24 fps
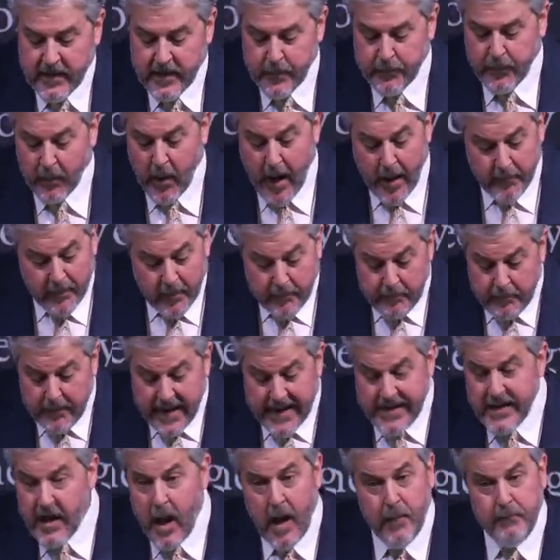the problem
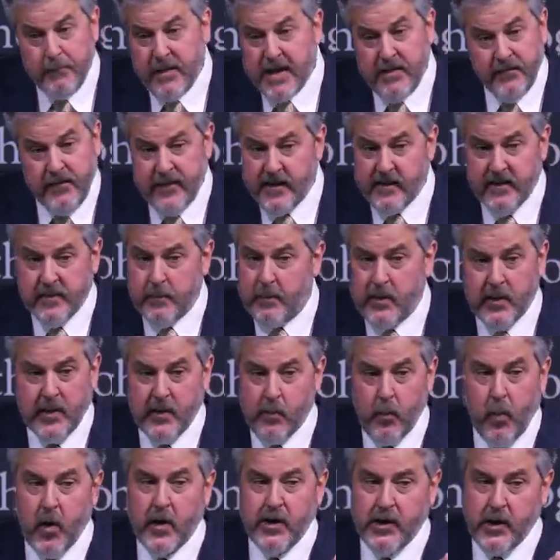may not be visible
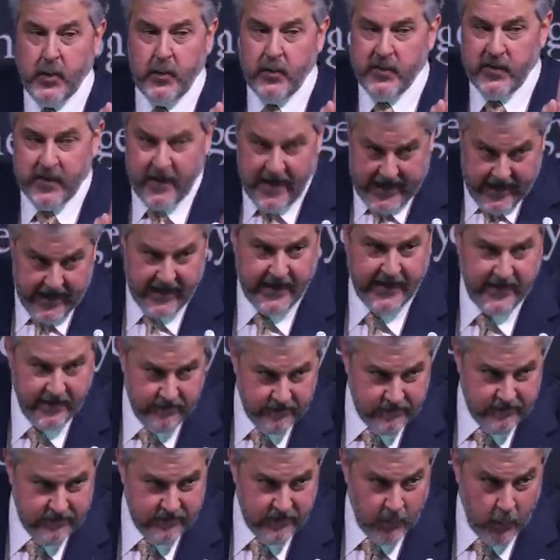in what you say,
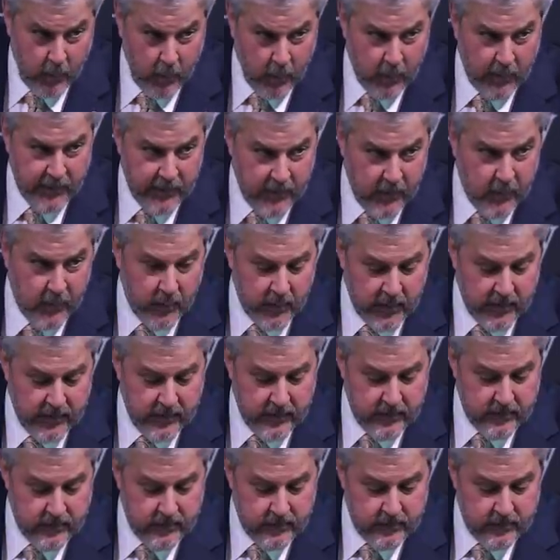Lord, Lord.